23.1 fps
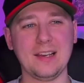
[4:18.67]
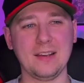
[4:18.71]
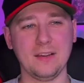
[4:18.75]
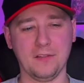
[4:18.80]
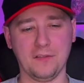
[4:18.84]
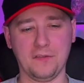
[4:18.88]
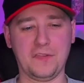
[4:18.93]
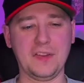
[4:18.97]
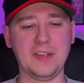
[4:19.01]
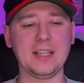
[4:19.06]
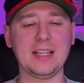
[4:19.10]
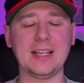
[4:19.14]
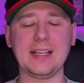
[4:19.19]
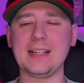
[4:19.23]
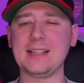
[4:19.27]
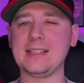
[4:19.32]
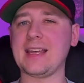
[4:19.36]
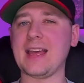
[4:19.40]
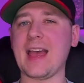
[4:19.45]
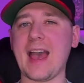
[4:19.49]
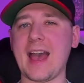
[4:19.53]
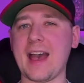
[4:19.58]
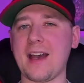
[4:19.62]

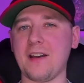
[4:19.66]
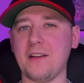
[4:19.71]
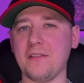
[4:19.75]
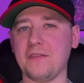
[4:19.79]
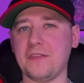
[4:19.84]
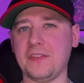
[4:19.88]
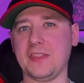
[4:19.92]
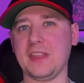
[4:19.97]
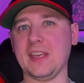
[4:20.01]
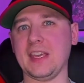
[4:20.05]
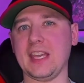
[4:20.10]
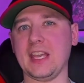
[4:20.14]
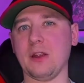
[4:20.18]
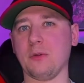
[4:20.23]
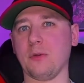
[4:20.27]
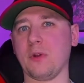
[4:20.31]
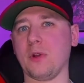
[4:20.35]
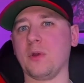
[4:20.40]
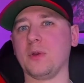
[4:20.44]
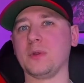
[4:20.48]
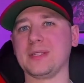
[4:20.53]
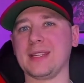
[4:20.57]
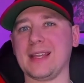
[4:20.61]
villains have the
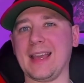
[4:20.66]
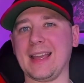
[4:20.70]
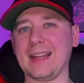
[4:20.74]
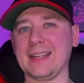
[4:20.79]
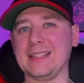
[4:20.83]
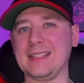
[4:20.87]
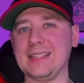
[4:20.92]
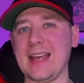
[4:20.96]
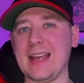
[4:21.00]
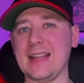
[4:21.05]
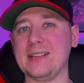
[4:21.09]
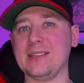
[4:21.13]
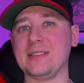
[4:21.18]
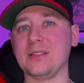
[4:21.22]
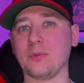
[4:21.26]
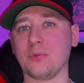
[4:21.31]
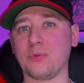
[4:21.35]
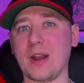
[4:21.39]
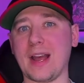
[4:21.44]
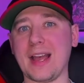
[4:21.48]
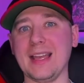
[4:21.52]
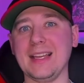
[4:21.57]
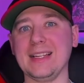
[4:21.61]
heroes like dead to
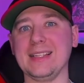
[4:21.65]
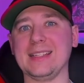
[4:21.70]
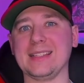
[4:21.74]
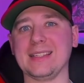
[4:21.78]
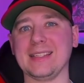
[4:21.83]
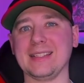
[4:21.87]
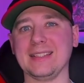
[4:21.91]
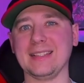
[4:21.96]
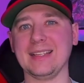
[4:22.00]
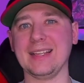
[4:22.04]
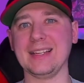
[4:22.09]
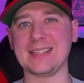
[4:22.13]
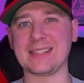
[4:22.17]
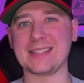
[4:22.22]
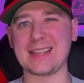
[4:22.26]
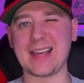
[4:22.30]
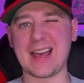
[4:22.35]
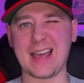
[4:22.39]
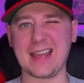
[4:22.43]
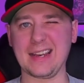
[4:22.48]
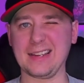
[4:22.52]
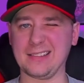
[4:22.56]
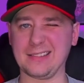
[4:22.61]
rights and they
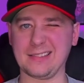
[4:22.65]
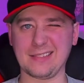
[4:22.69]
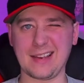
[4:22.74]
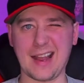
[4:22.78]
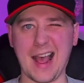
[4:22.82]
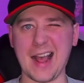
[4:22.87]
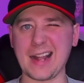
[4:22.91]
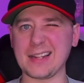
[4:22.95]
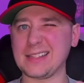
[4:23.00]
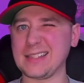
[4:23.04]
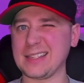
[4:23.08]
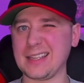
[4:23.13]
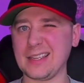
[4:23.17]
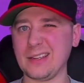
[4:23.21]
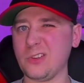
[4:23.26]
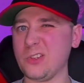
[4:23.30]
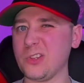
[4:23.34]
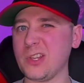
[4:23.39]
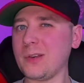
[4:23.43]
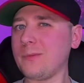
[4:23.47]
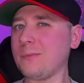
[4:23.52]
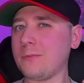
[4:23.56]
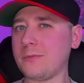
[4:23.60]
decide not to
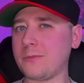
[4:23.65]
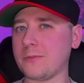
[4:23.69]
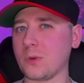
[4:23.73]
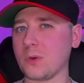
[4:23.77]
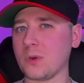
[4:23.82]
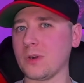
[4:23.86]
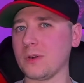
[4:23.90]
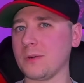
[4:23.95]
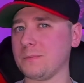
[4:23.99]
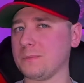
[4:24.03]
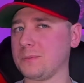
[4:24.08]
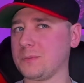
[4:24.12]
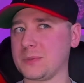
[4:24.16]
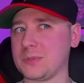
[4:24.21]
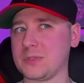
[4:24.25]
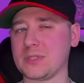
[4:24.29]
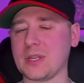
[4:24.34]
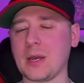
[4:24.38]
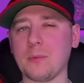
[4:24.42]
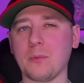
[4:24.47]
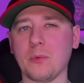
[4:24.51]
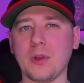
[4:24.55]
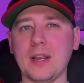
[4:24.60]
kill them for
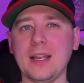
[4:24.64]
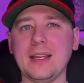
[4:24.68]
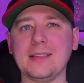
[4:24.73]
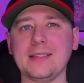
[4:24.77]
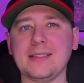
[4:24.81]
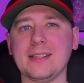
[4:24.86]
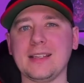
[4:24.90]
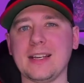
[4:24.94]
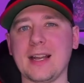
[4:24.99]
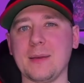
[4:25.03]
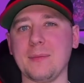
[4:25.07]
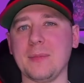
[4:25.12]
some reason.